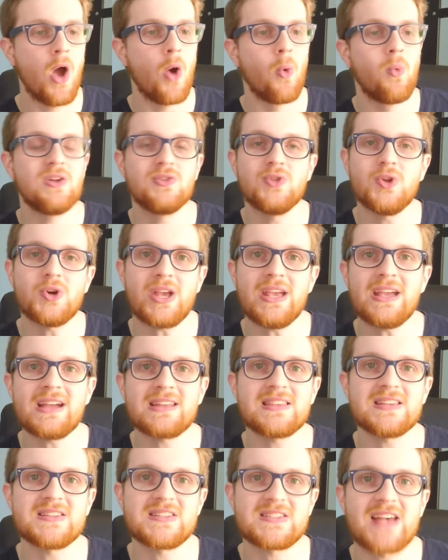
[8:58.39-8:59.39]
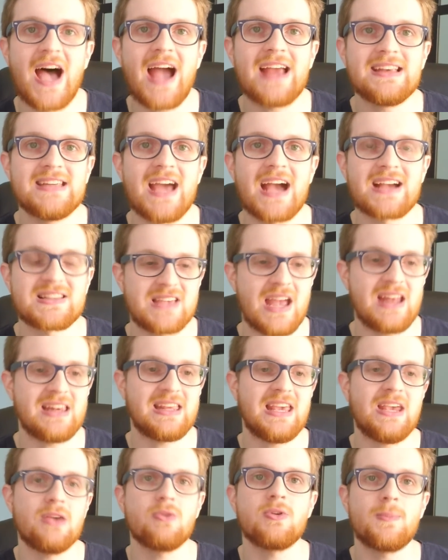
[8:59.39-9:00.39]
When looking at the side decks and
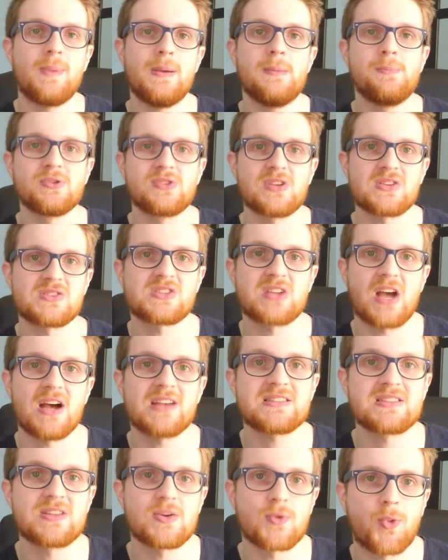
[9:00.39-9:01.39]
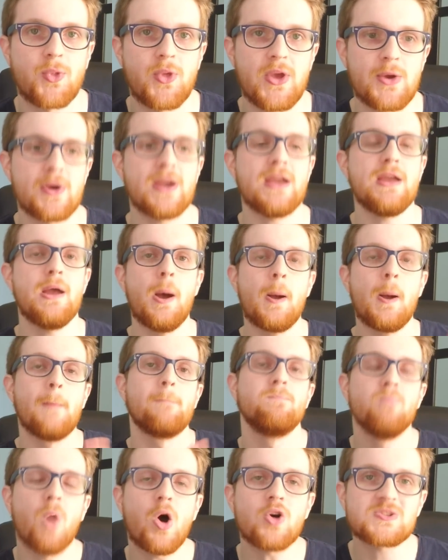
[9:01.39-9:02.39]
hearing people discuss their theory,
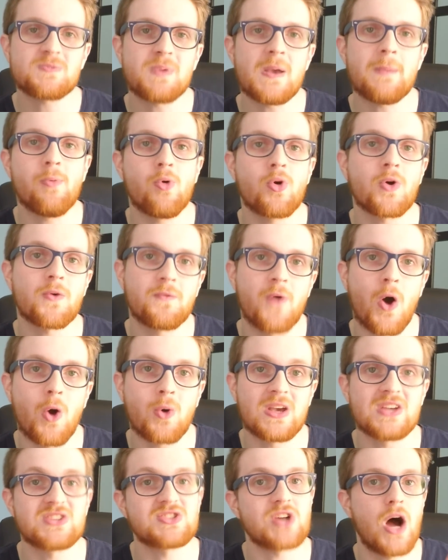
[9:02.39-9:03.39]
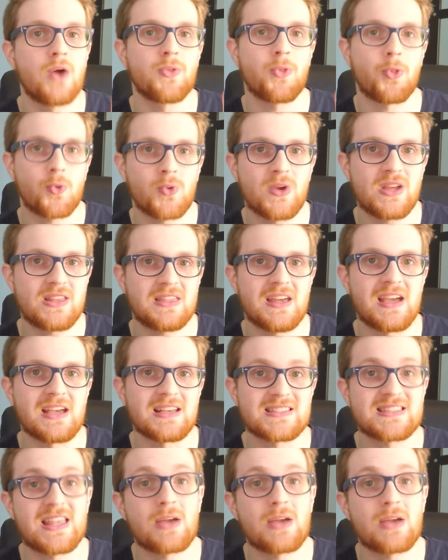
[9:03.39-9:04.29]
most people were focused on 3 things.